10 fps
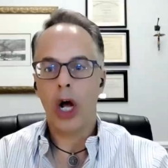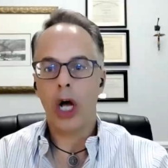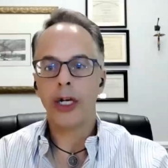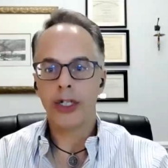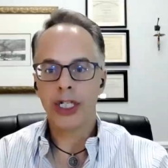
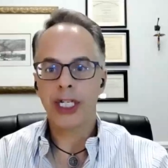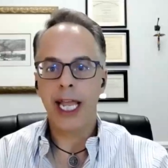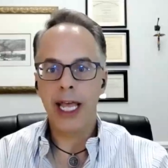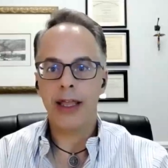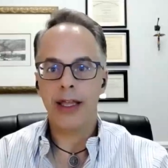
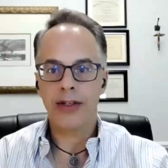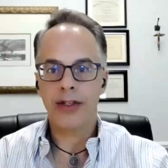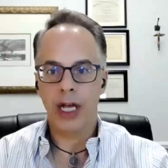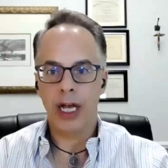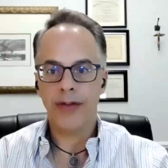understand this
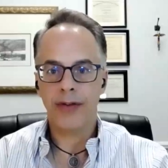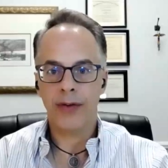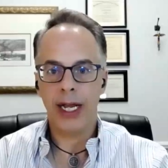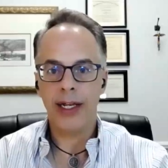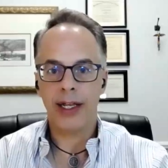stuff, right?